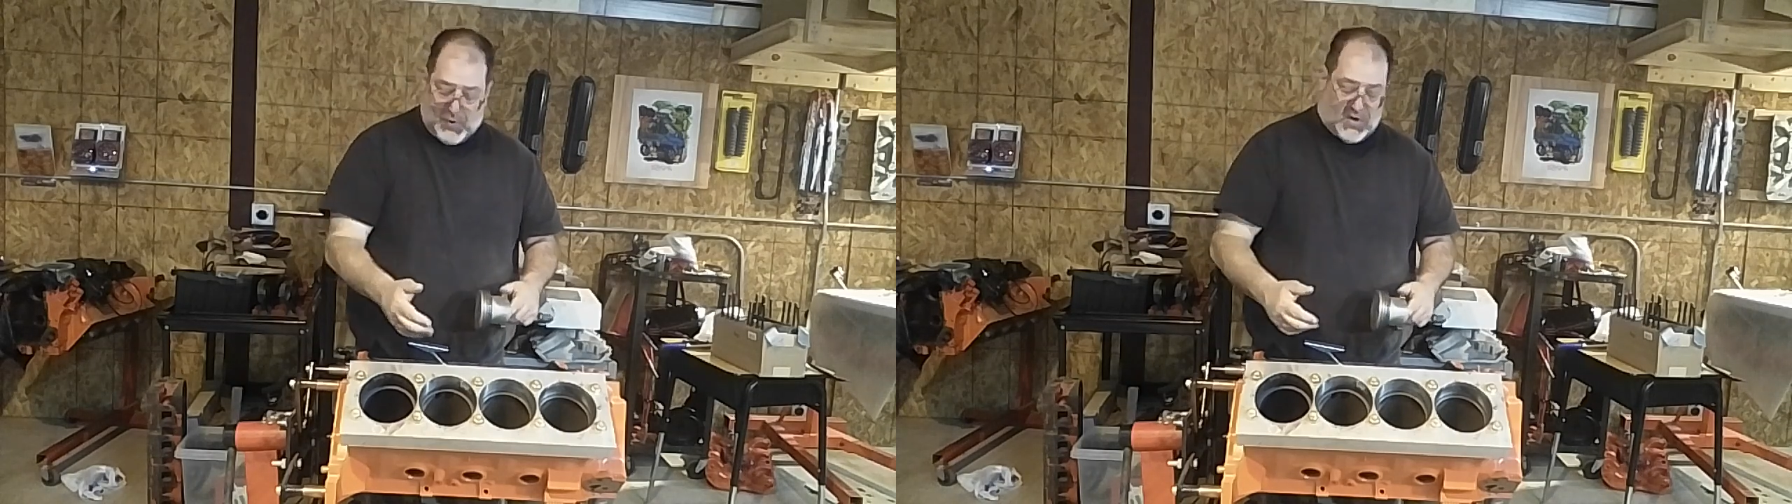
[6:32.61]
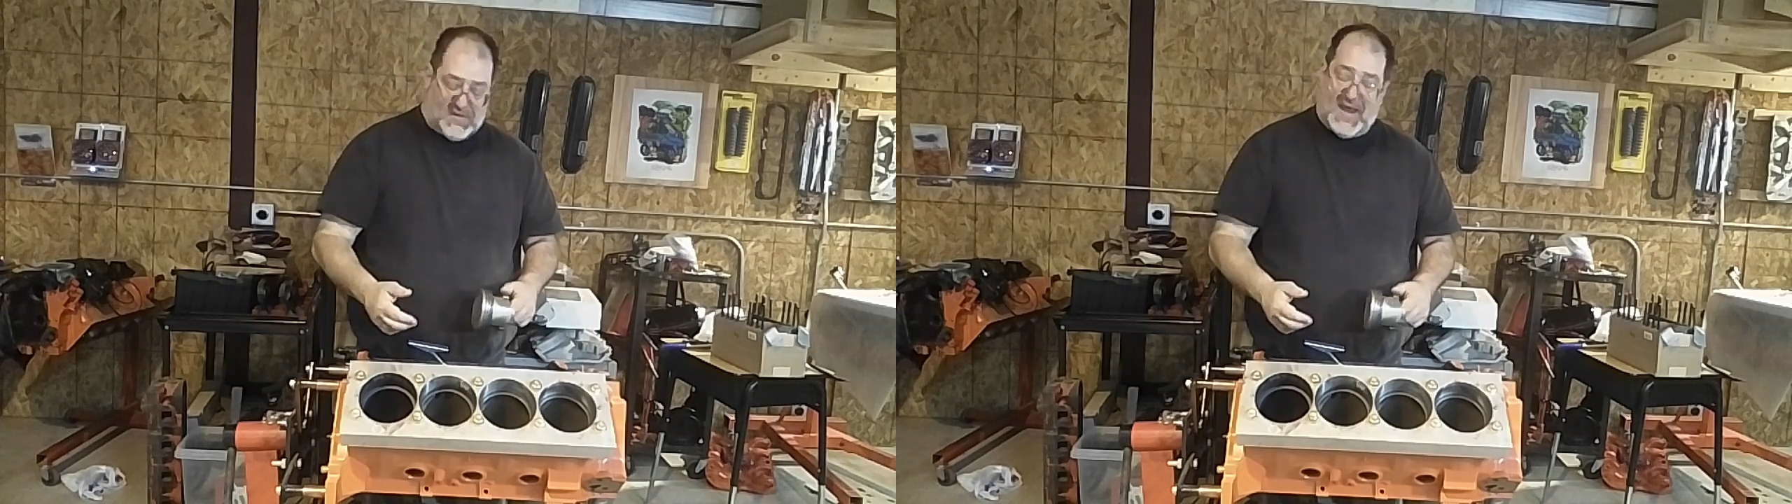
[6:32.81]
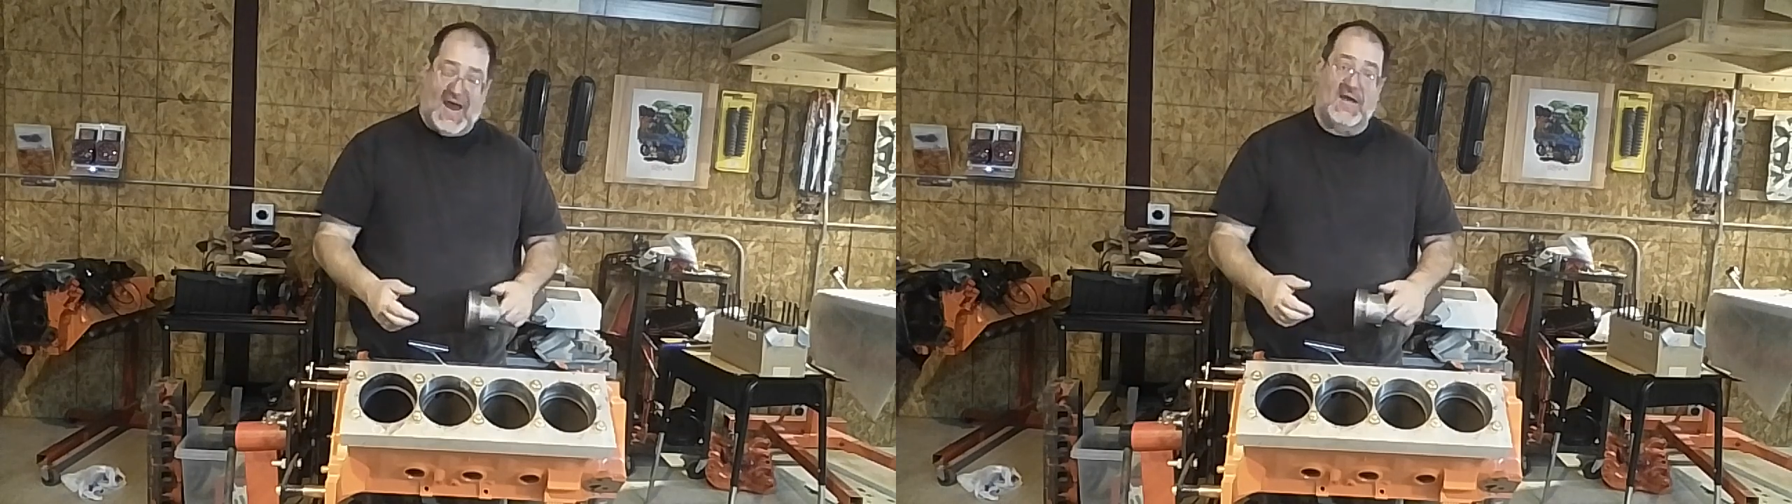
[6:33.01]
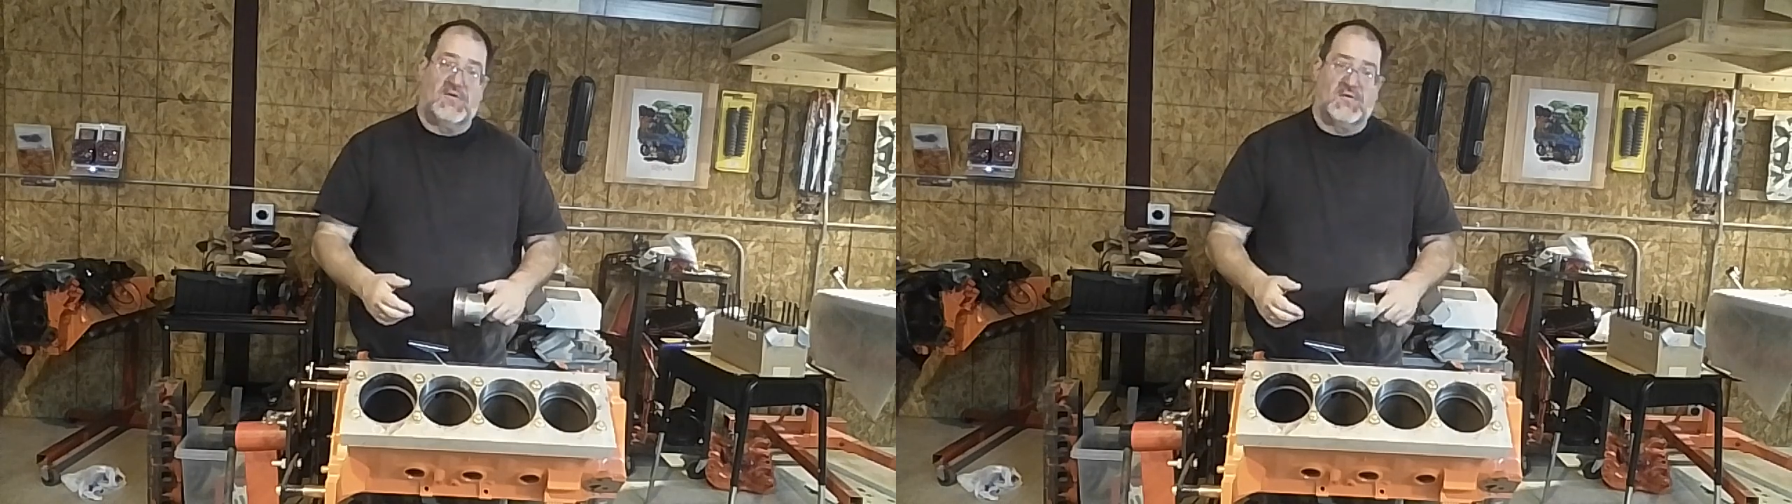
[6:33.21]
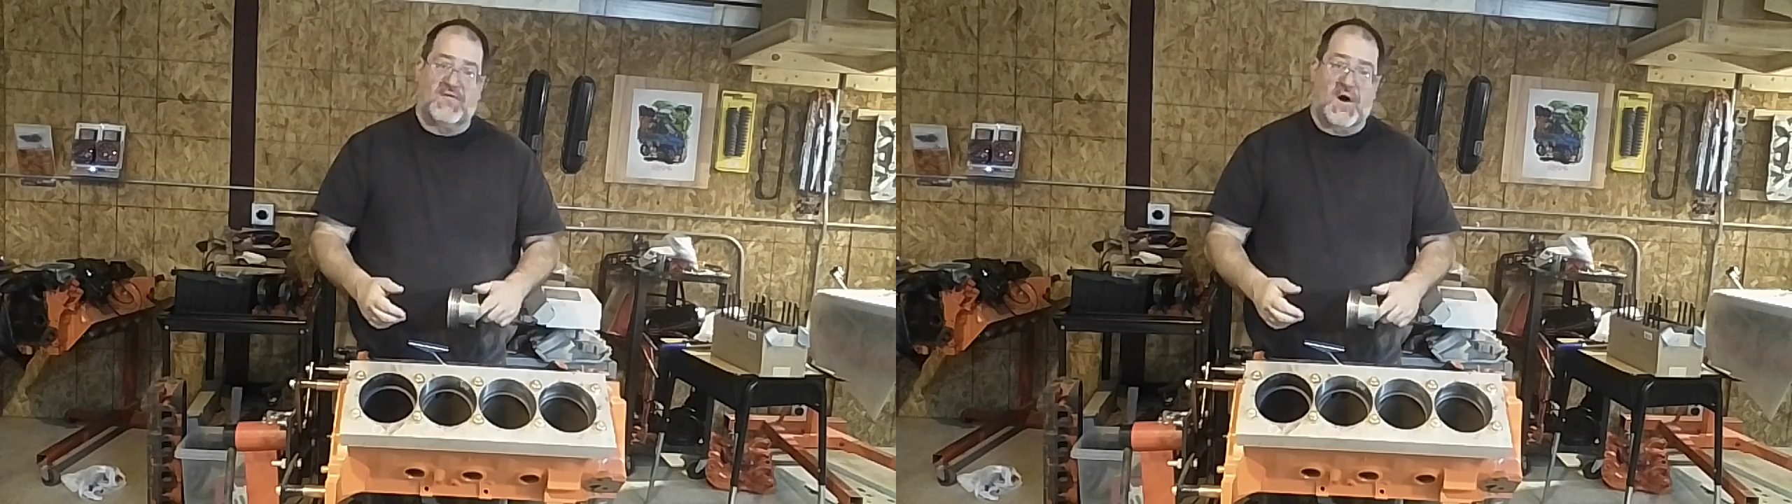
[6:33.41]
porting the
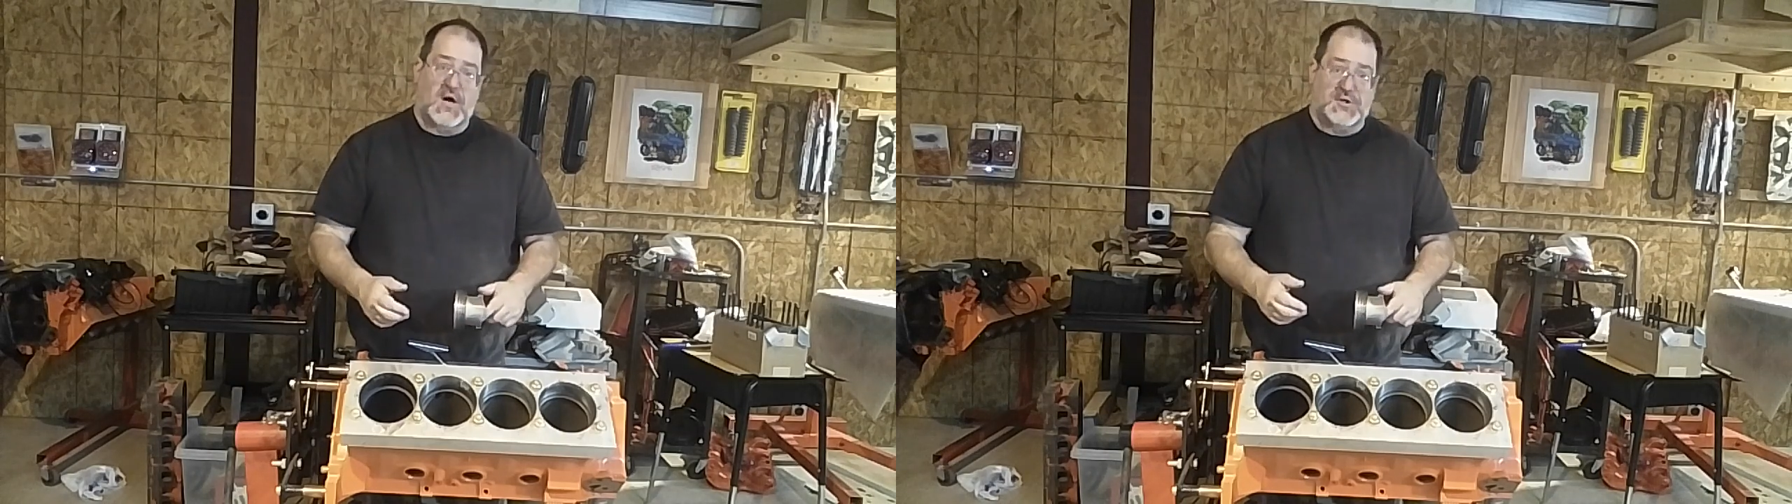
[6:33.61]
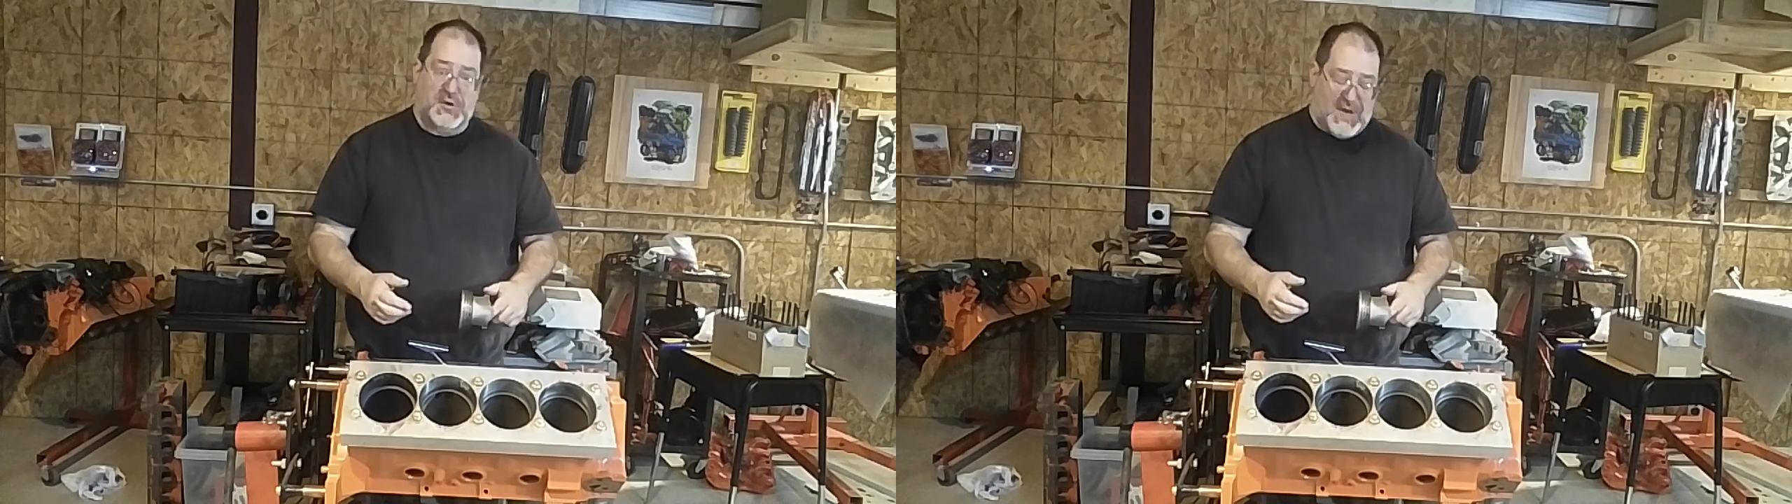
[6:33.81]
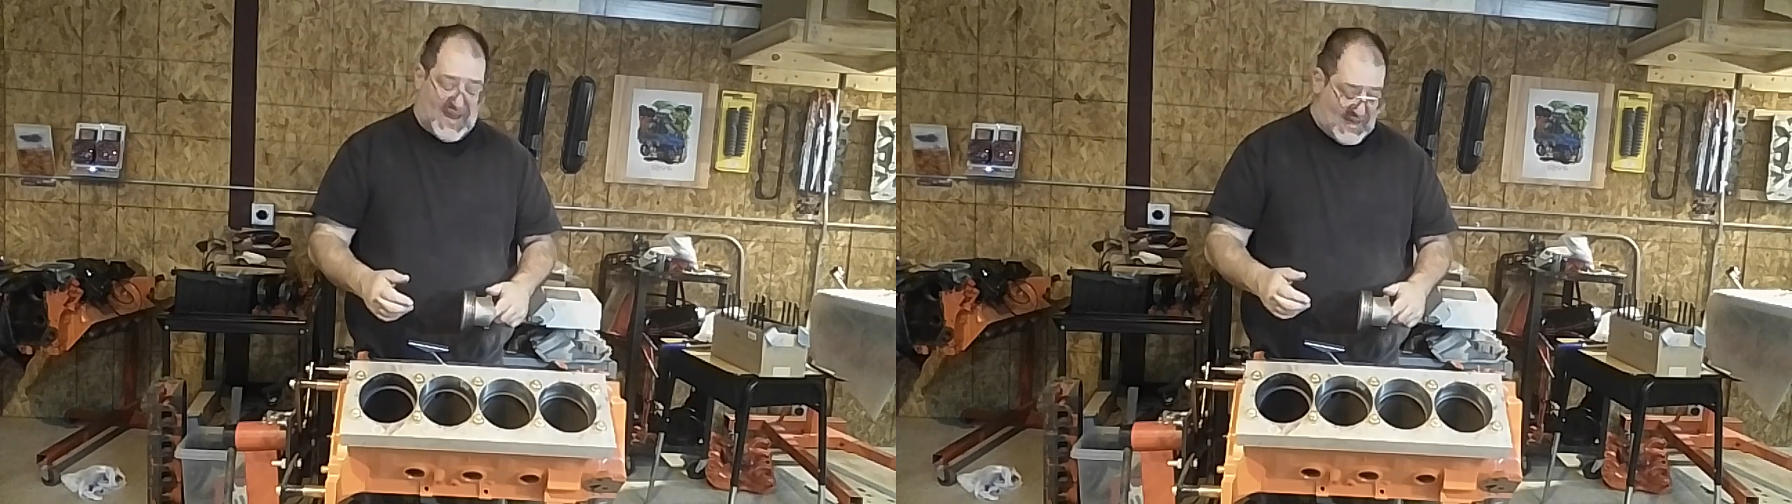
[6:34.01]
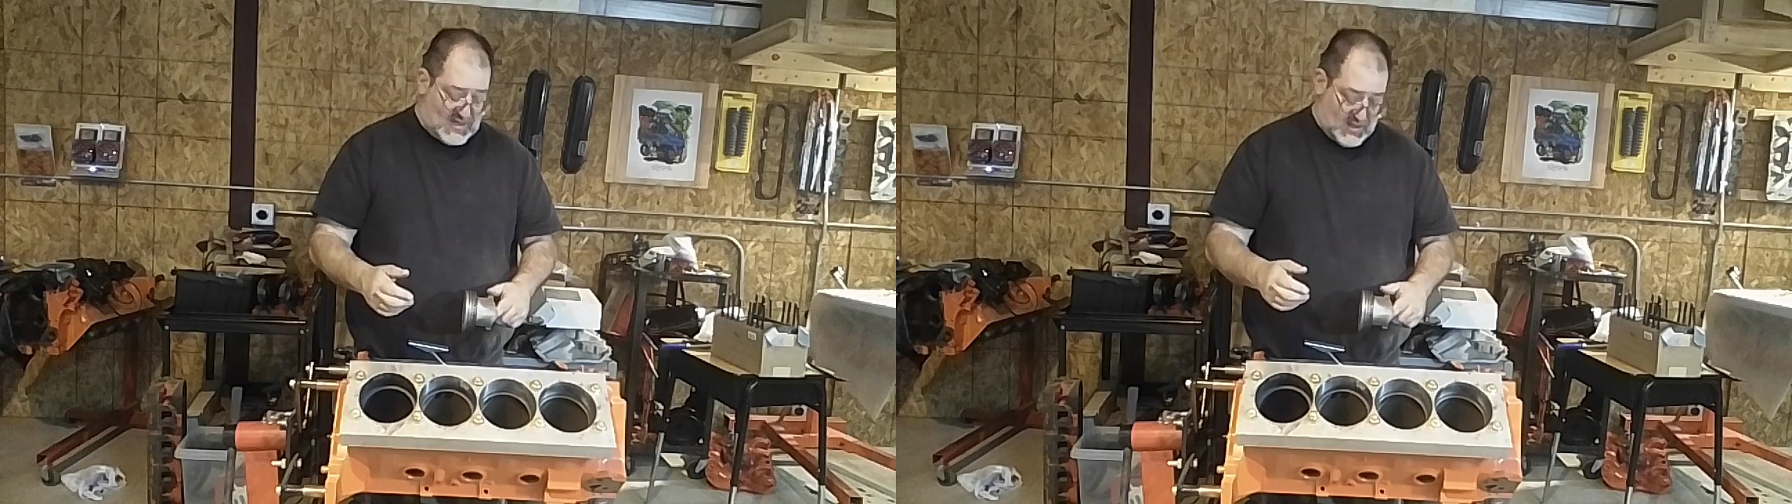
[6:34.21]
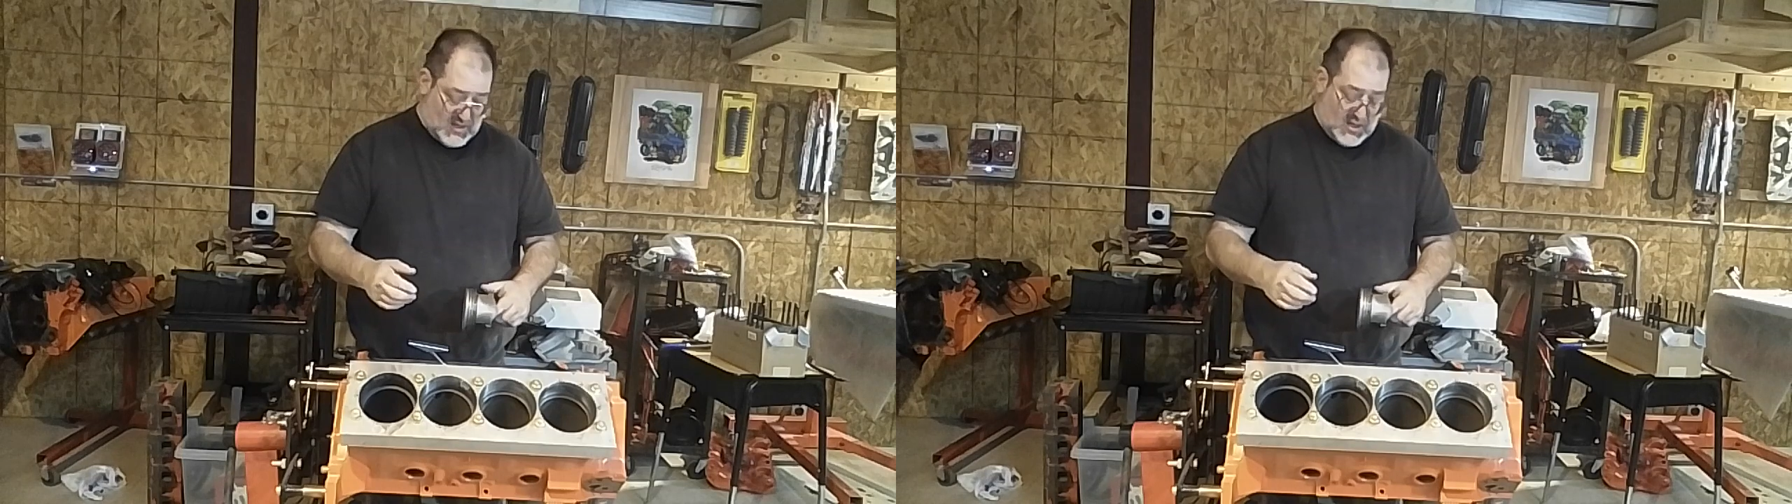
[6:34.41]
heads as far as you
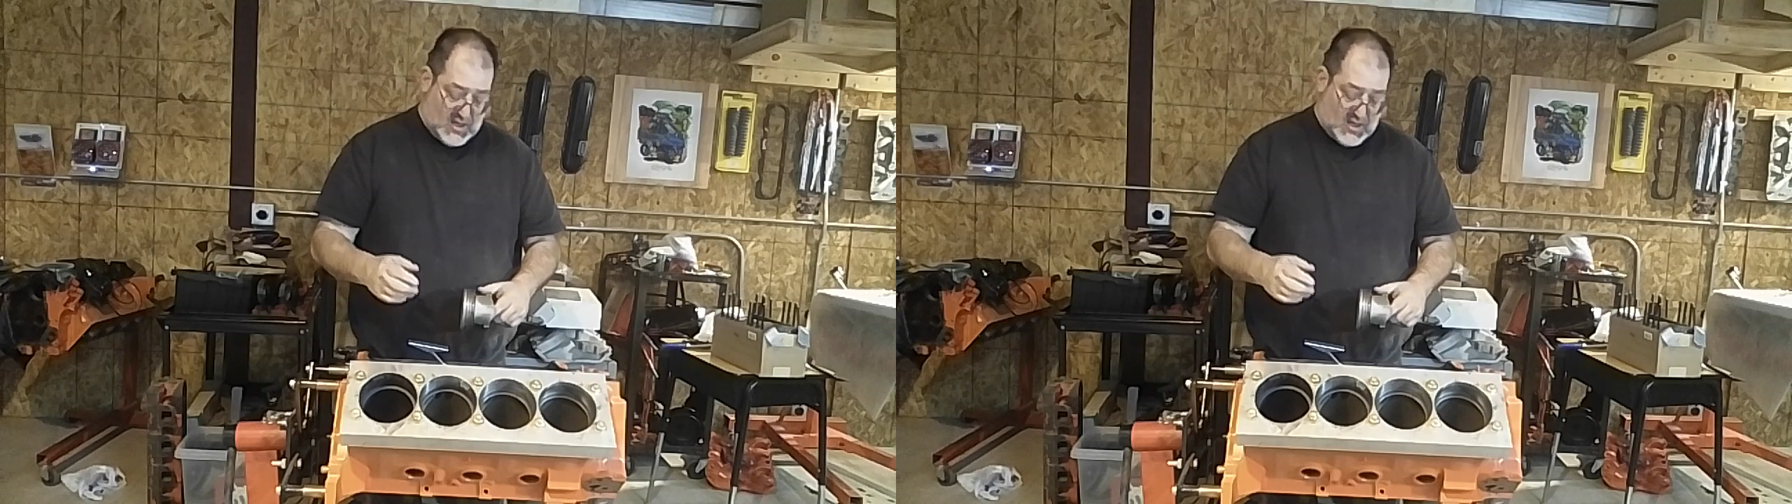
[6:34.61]
can,